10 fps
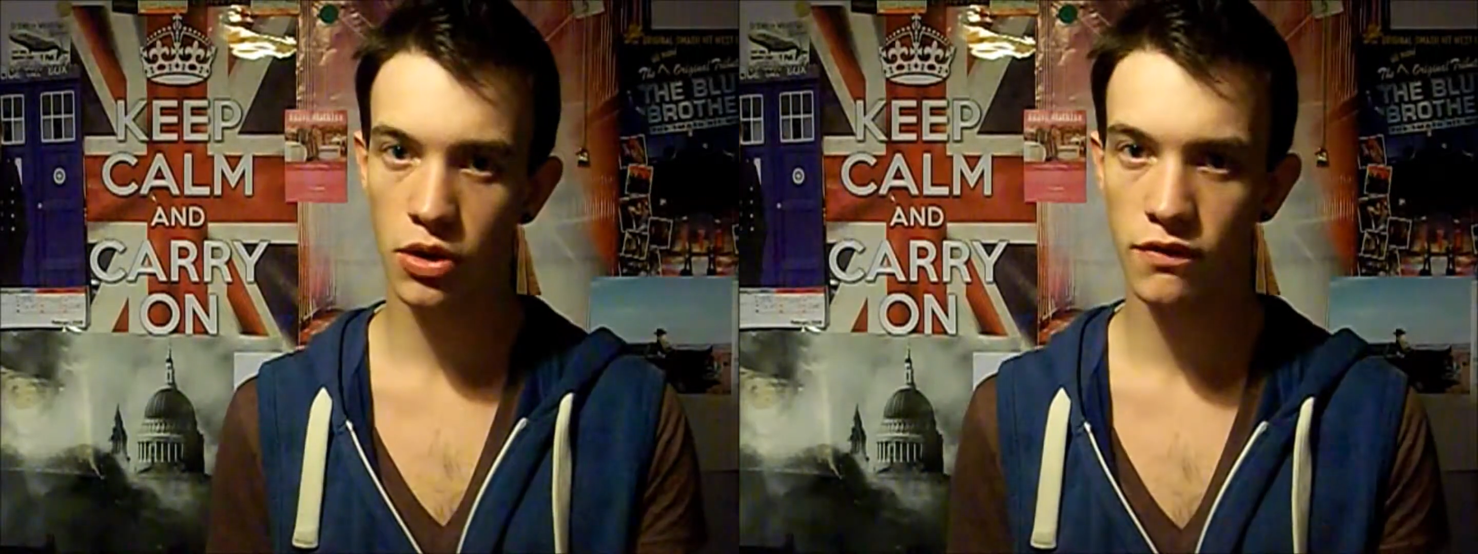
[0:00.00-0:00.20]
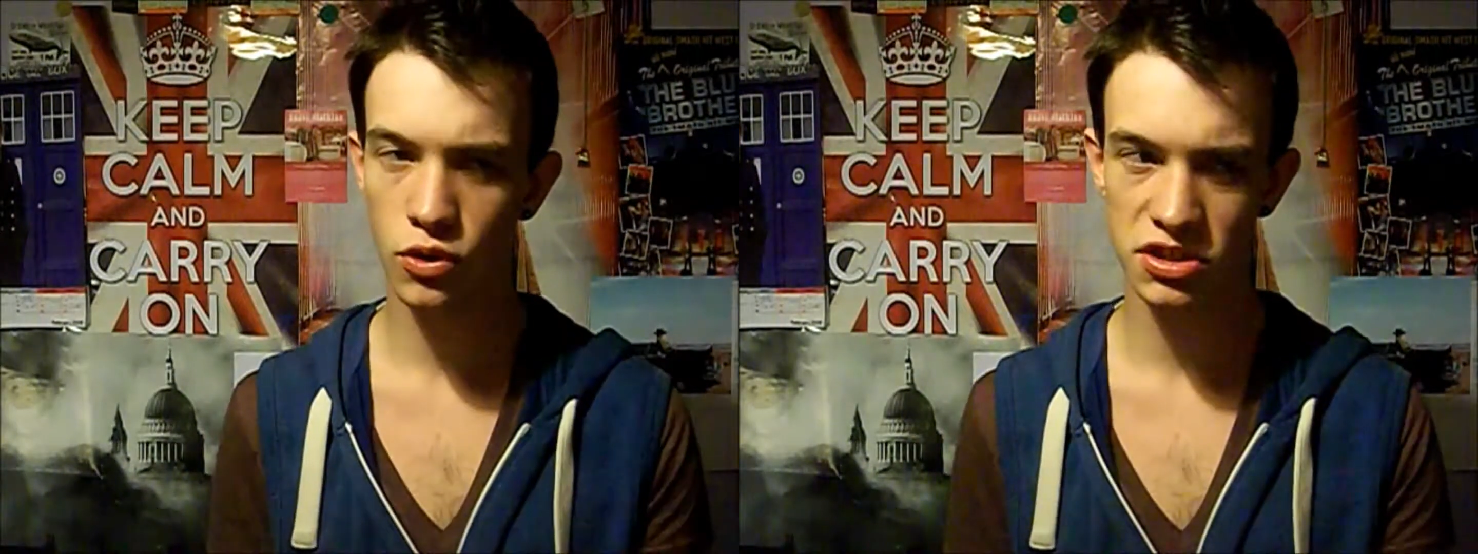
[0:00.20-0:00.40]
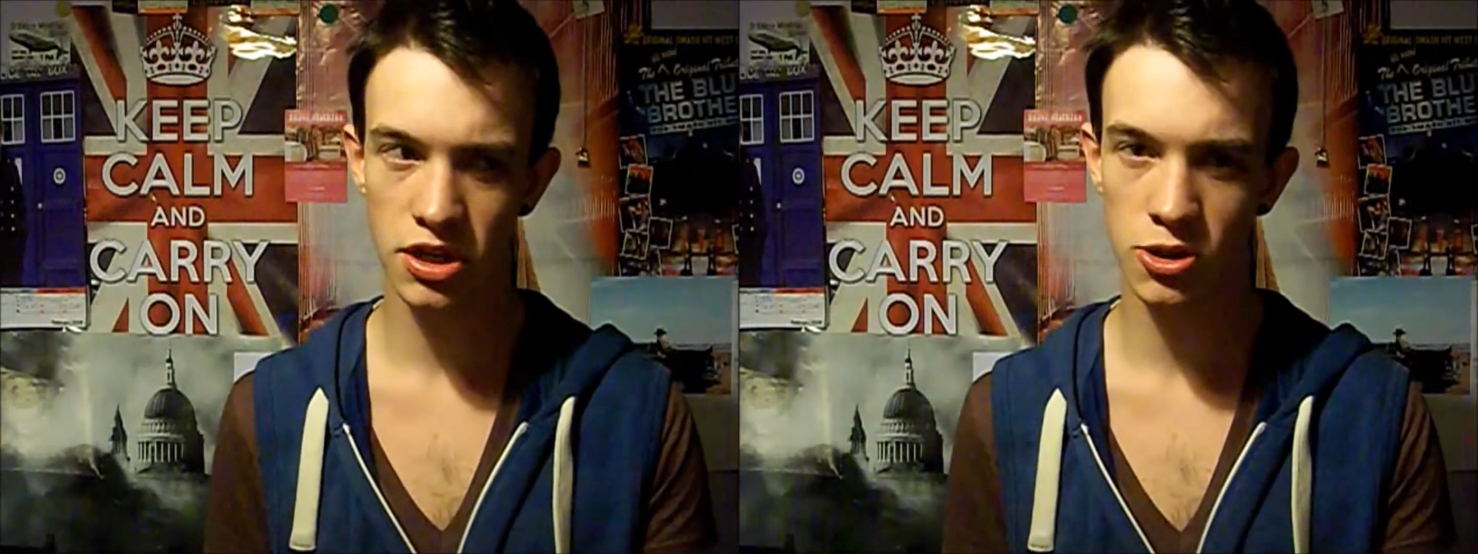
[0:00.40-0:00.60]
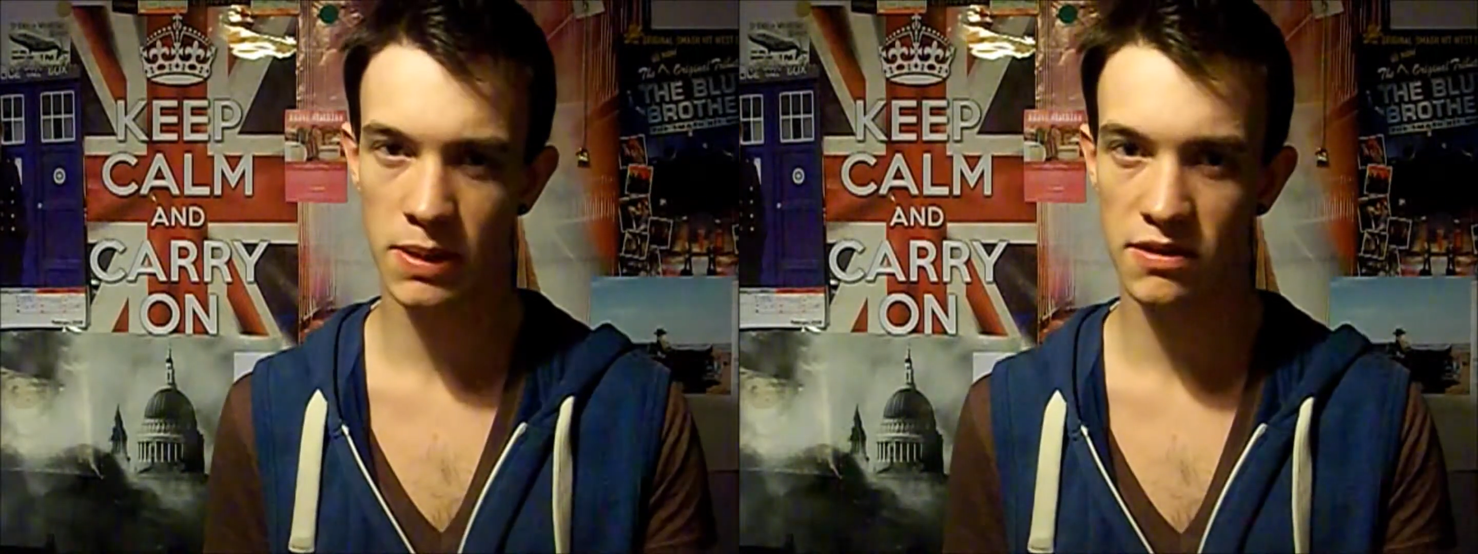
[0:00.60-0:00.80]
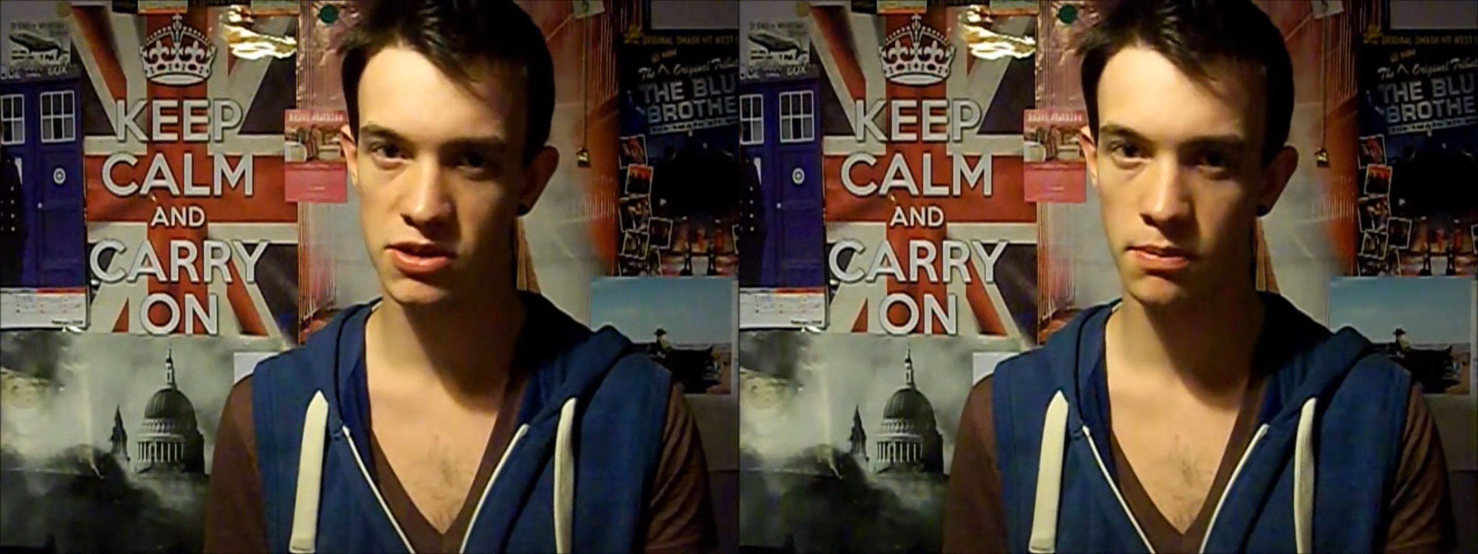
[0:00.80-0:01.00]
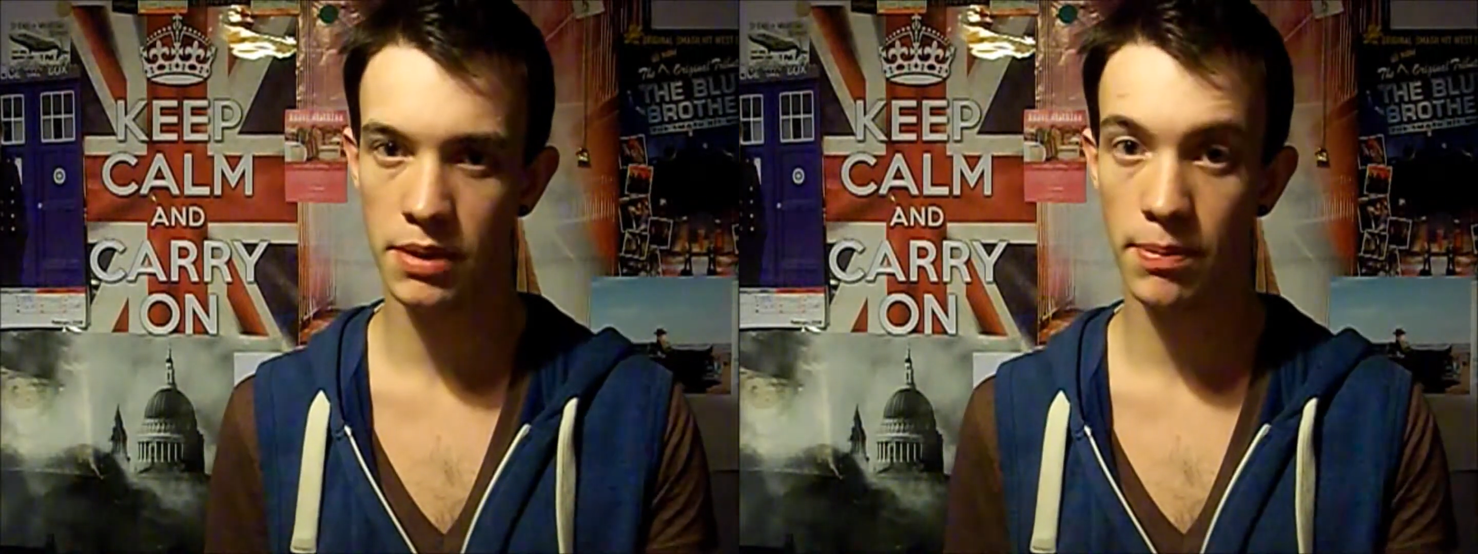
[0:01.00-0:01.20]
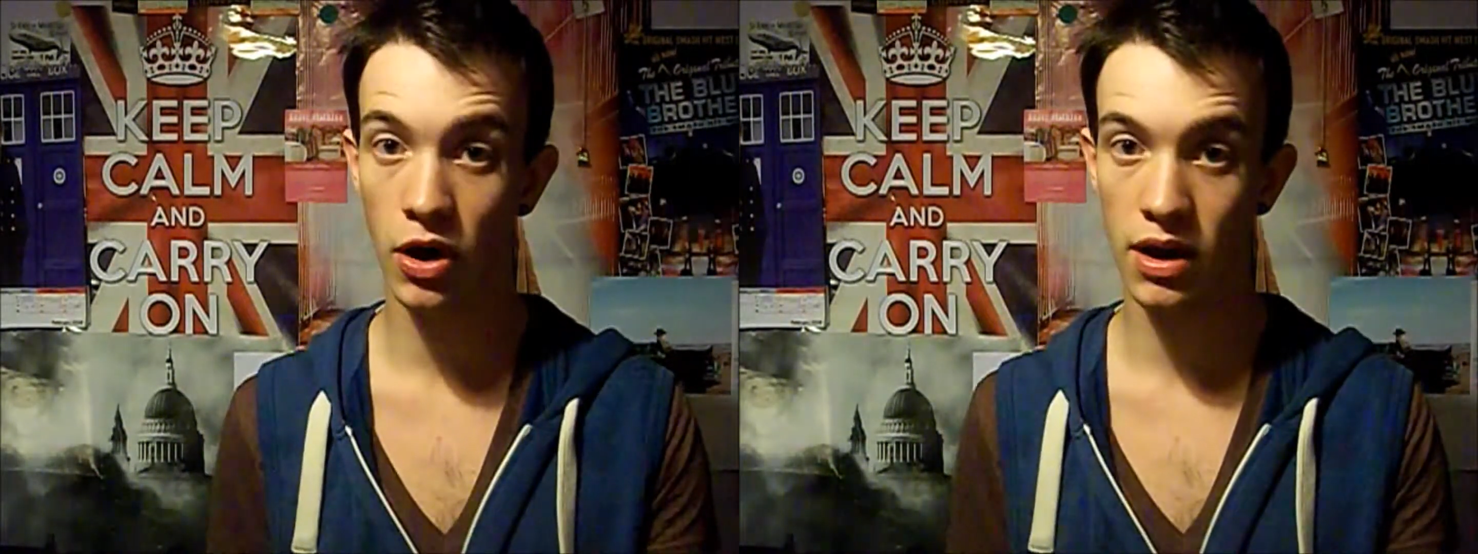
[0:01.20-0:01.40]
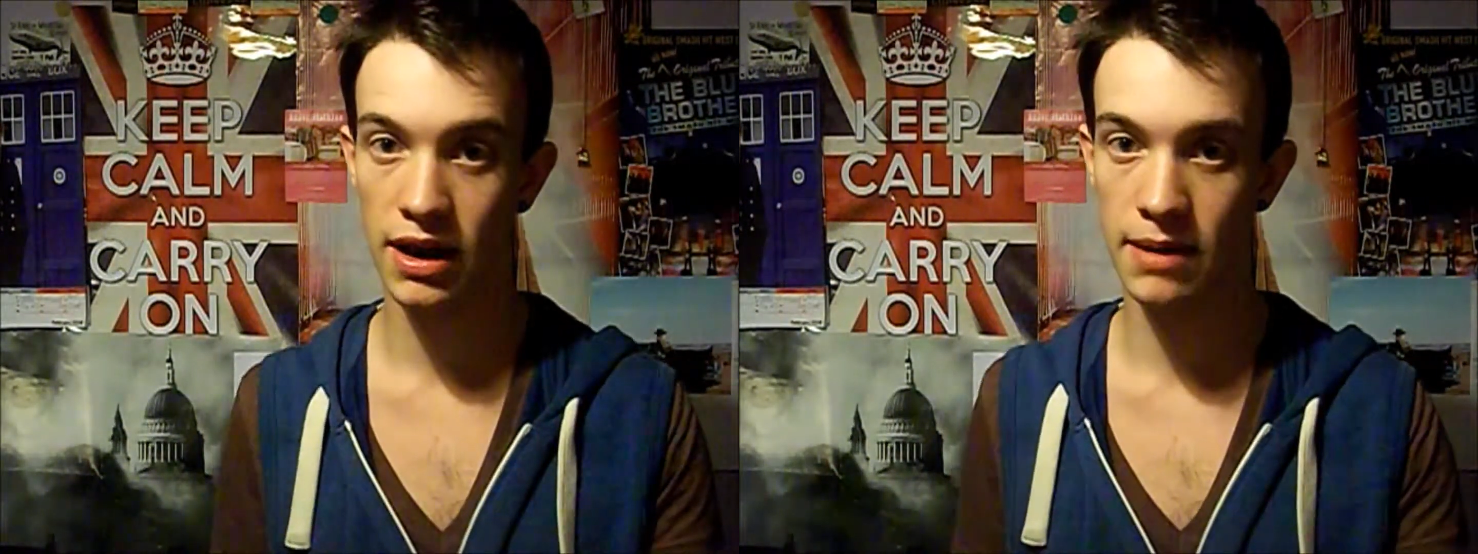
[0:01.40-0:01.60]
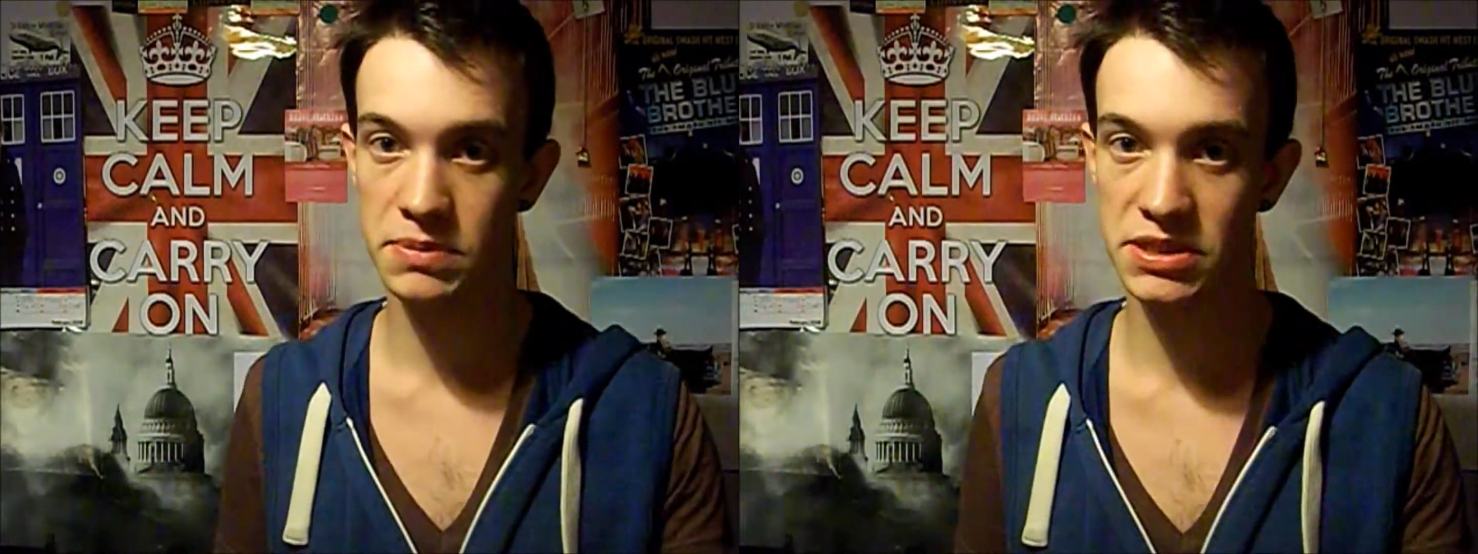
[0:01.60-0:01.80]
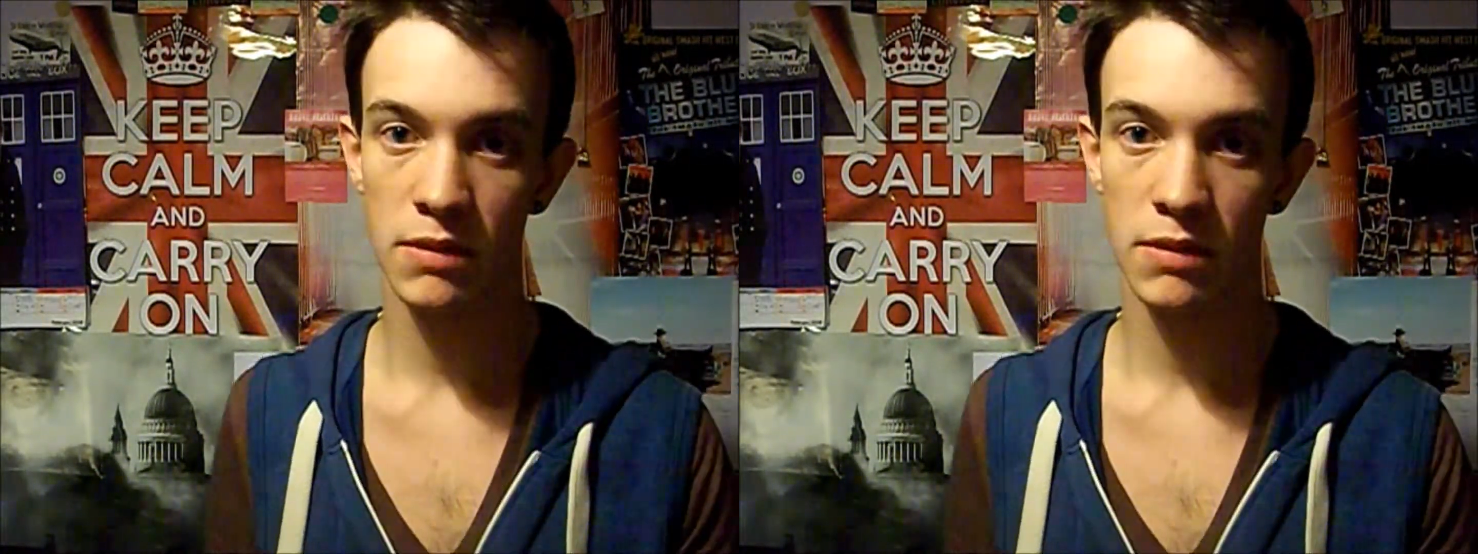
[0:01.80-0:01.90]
Joe, and of course knows about the zombie apocalypse.